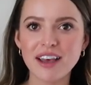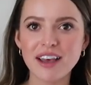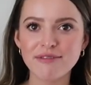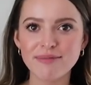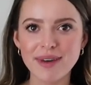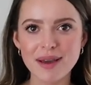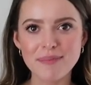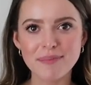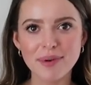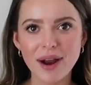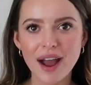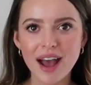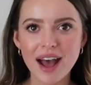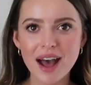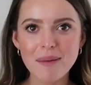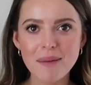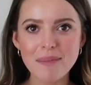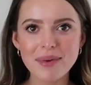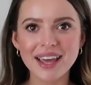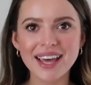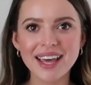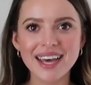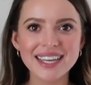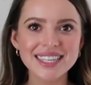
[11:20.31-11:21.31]
of my bra
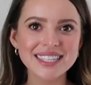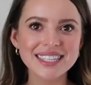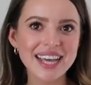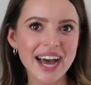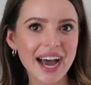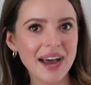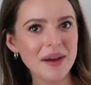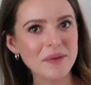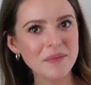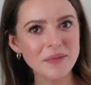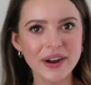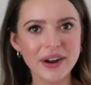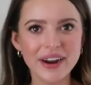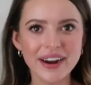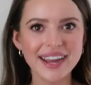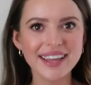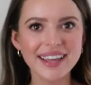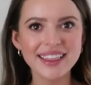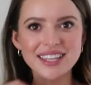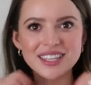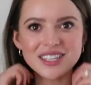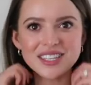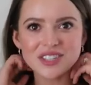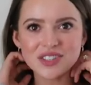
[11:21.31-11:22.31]
because I'm
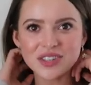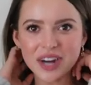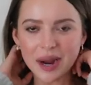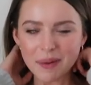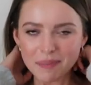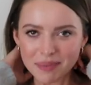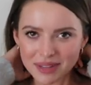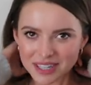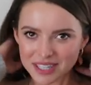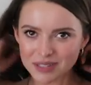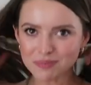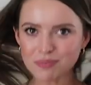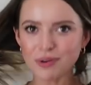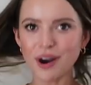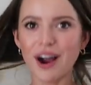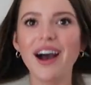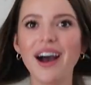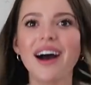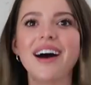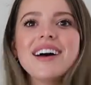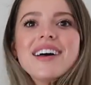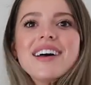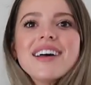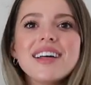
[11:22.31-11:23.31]
wearing the strapless
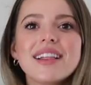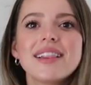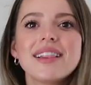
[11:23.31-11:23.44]
bra.